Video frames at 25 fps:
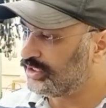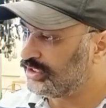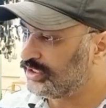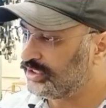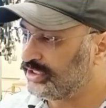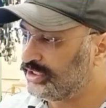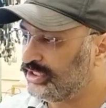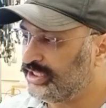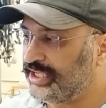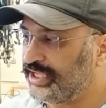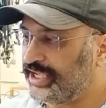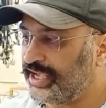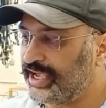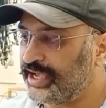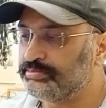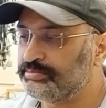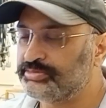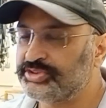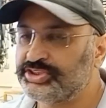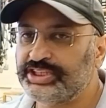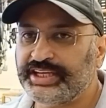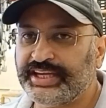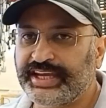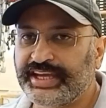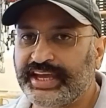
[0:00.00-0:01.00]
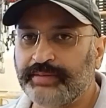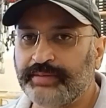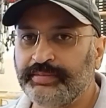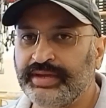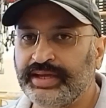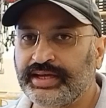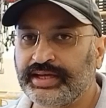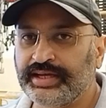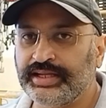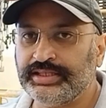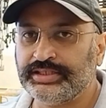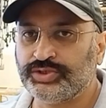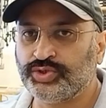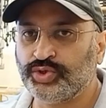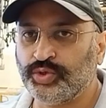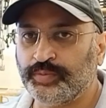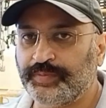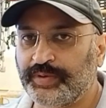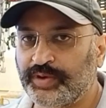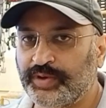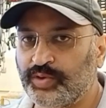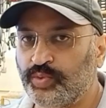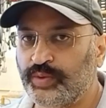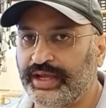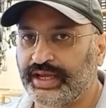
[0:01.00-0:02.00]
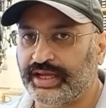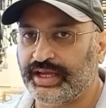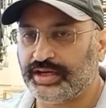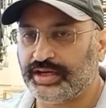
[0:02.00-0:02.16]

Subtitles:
the MG Chemical Super Wick.